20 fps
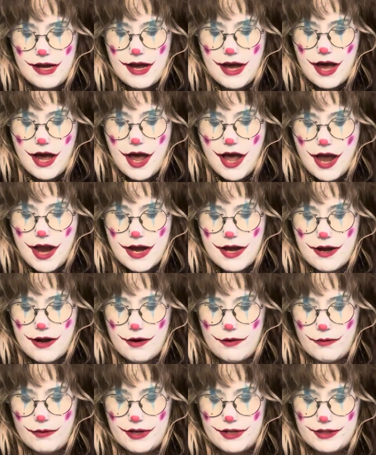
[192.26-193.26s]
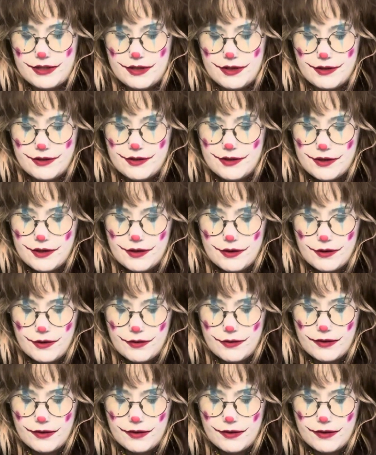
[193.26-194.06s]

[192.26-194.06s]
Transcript: I know what to do.